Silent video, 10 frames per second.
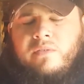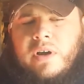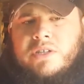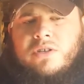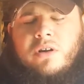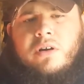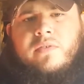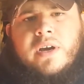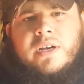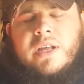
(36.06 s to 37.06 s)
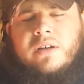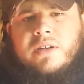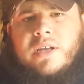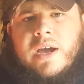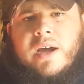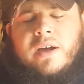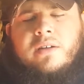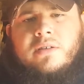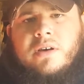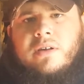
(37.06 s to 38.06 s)
very strong, very talented guy,
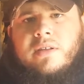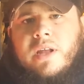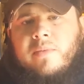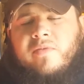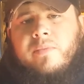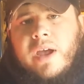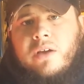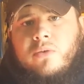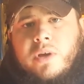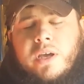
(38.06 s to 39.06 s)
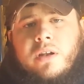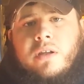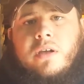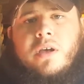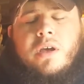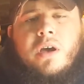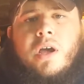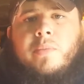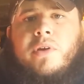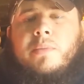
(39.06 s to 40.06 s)
uh, the name of Matt Quinn.
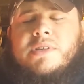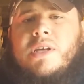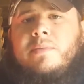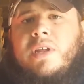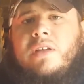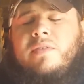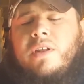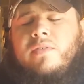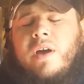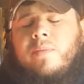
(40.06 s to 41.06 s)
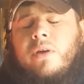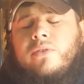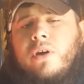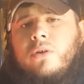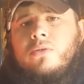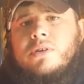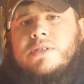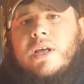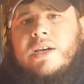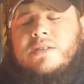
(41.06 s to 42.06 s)
Uh, he put up a 1755 pound total
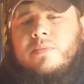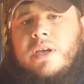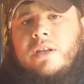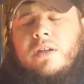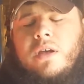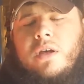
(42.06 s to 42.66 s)
his last meet.